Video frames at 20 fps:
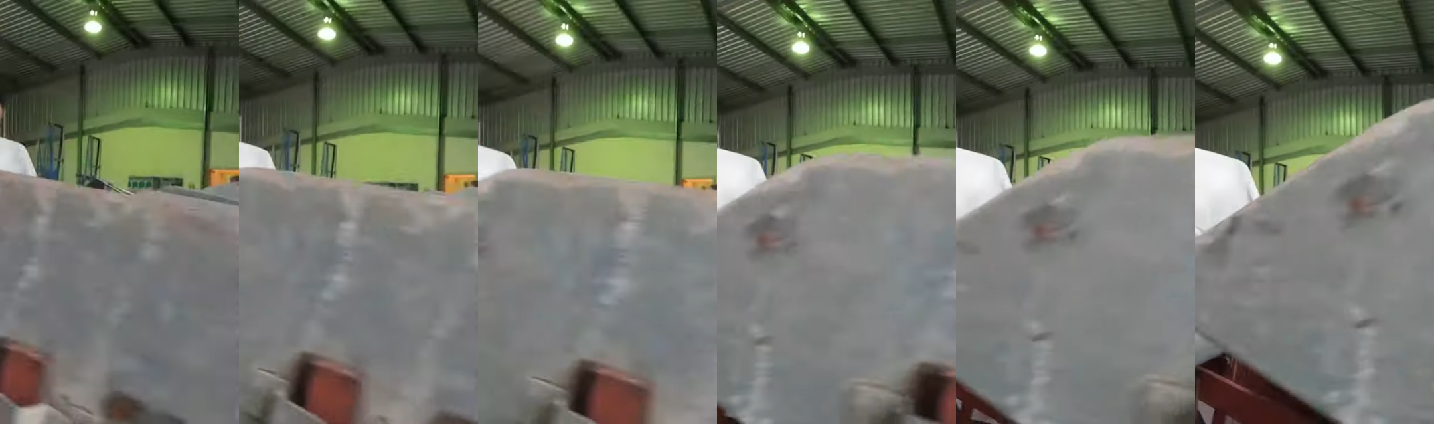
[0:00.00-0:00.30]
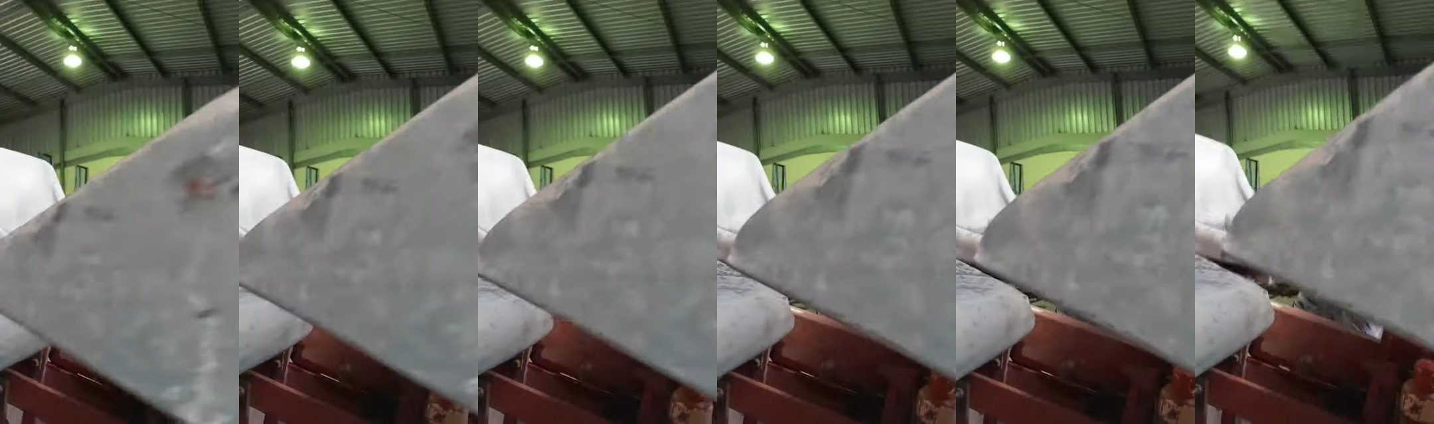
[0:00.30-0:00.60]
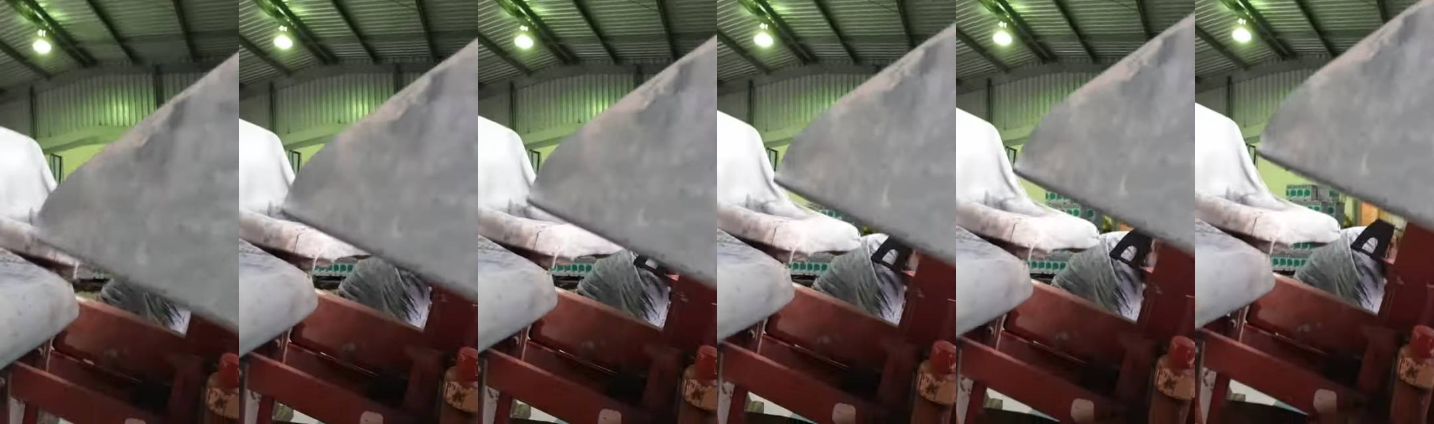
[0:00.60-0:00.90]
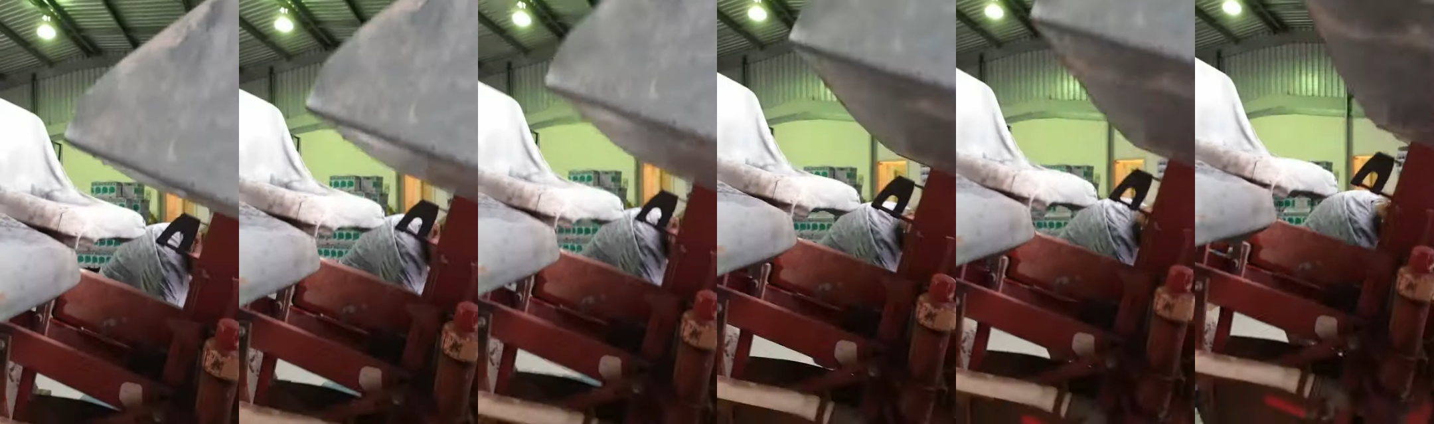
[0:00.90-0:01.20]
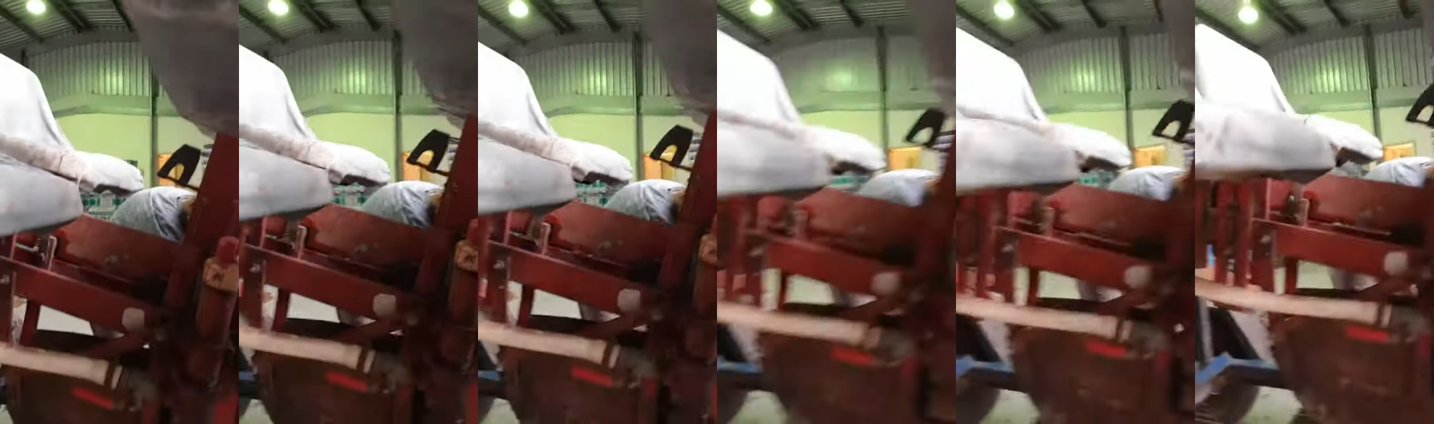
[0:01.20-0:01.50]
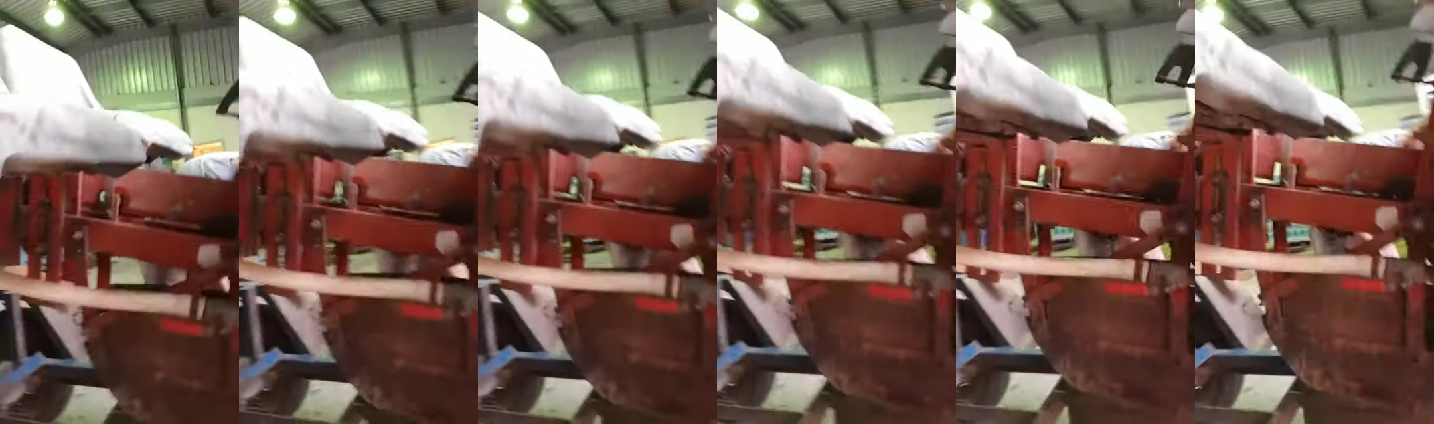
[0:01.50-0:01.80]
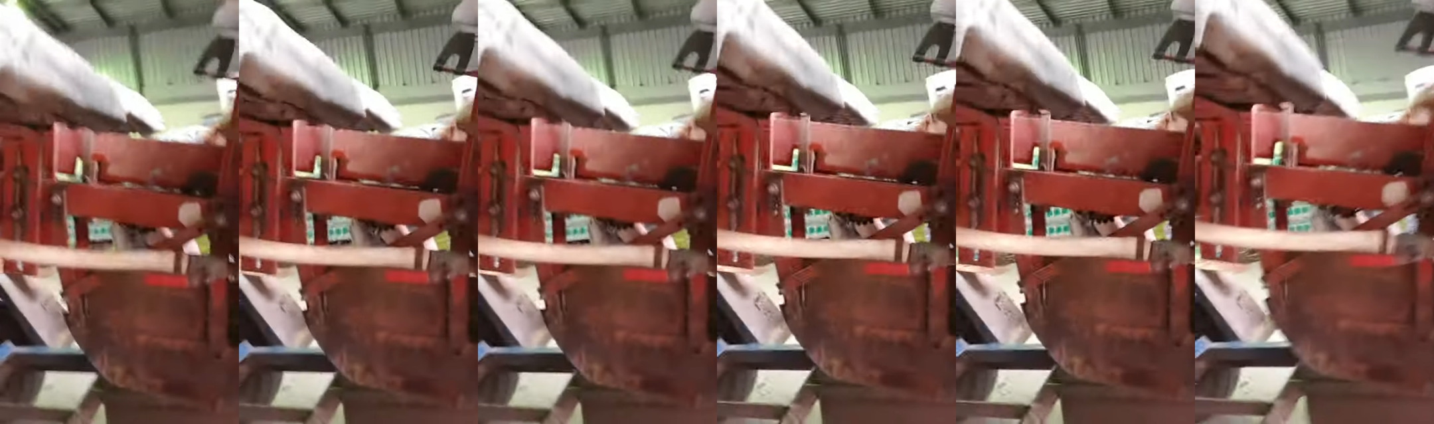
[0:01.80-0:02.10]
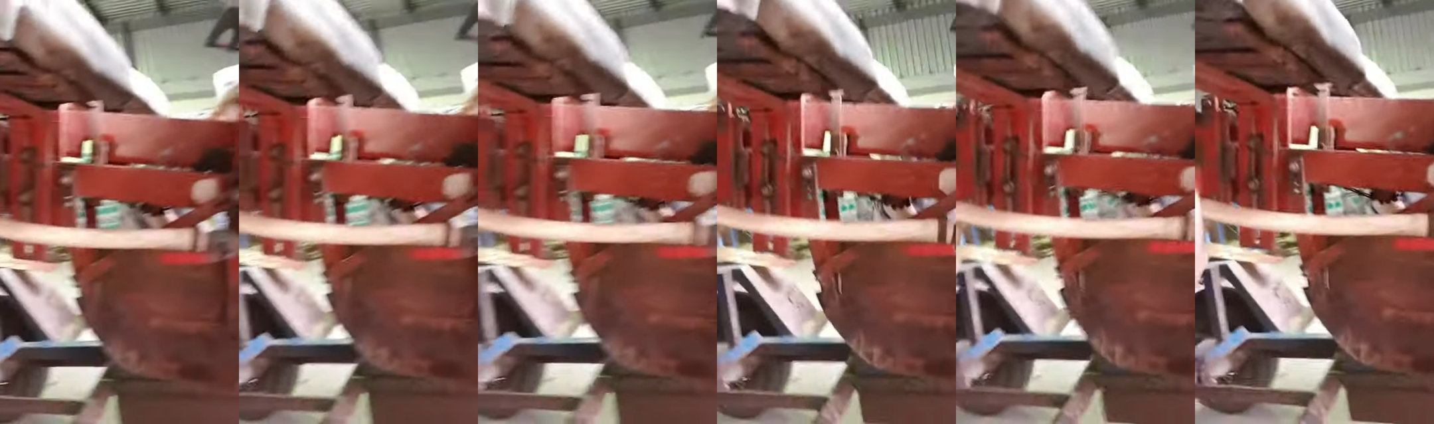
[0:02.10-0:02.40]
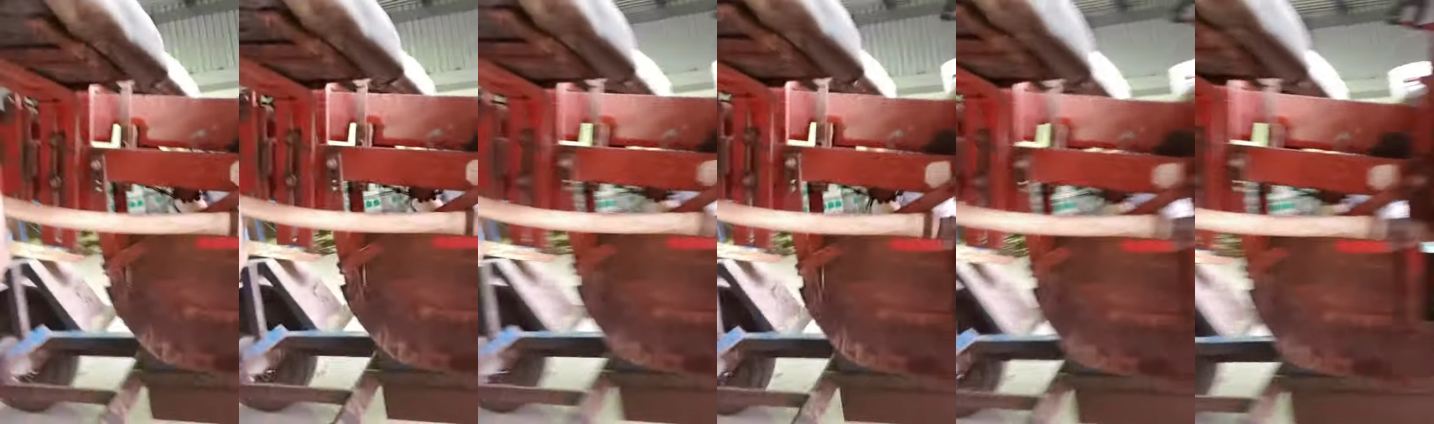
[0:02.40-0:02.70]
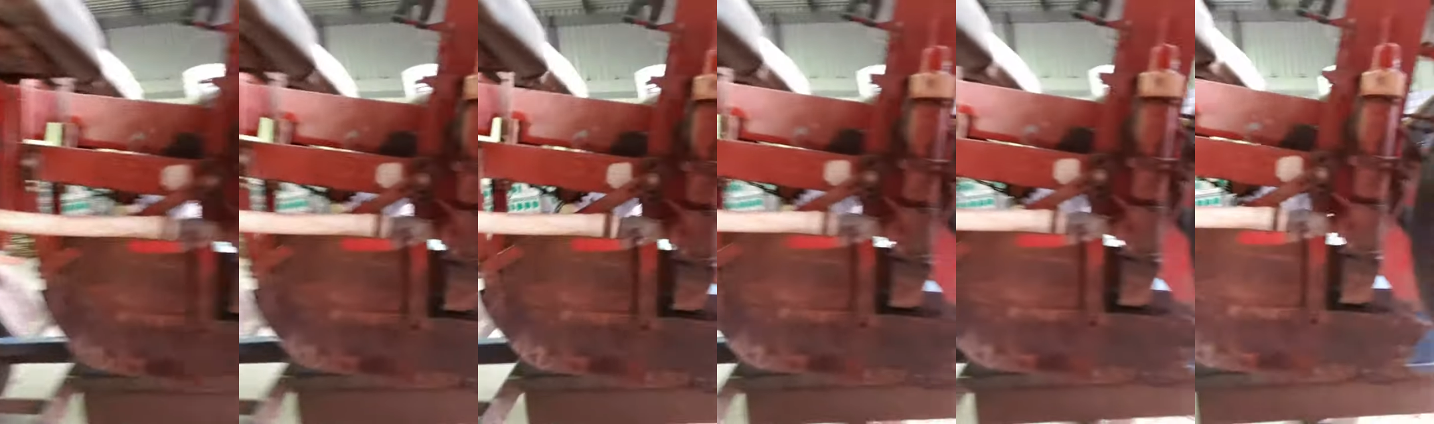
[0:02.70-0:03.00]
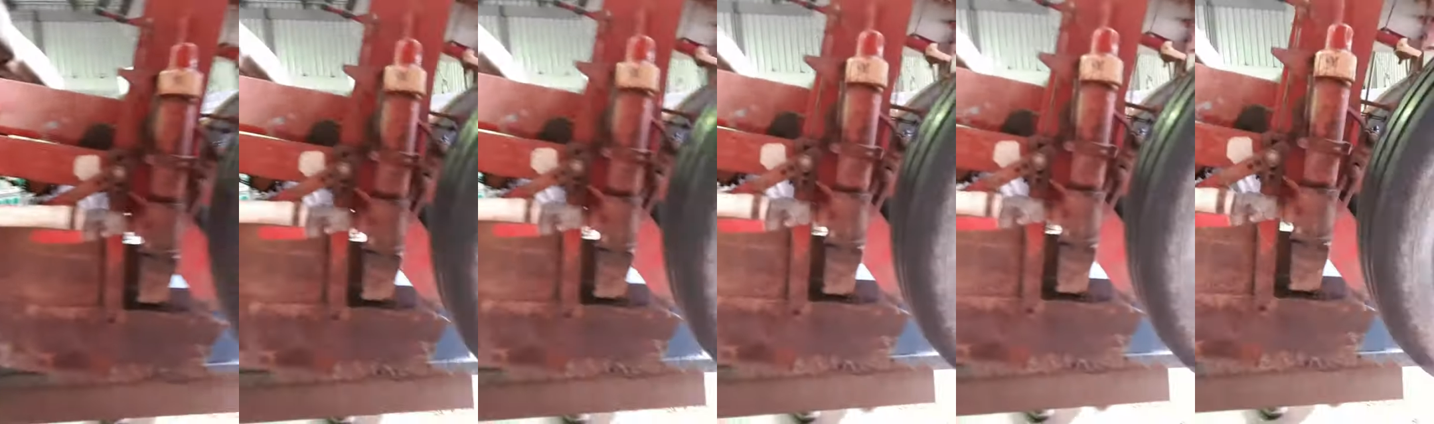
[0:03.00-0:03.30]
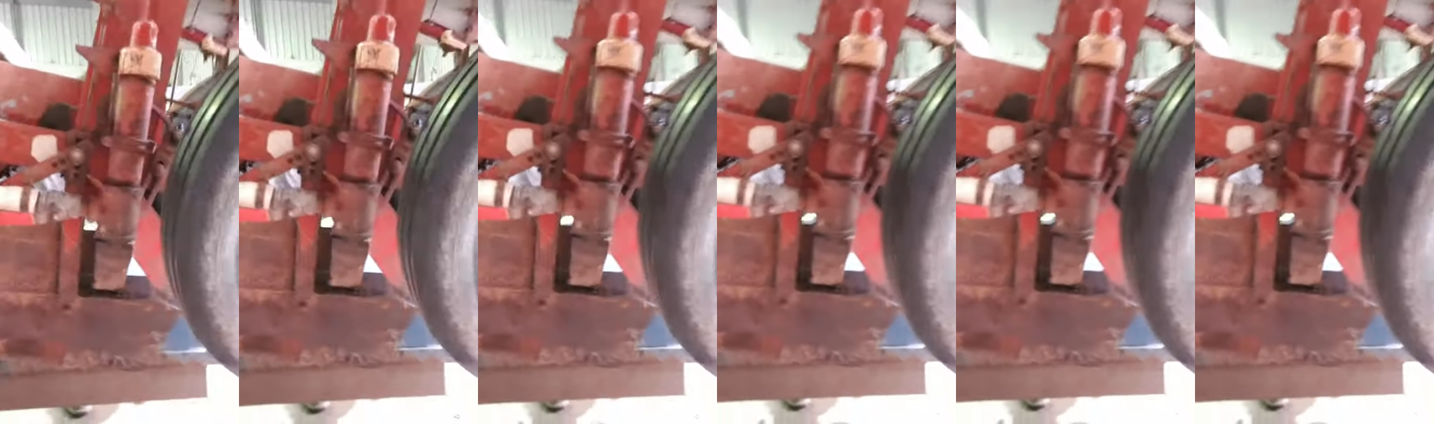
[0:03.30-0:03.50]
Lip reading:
Nobody's mouth can be seen.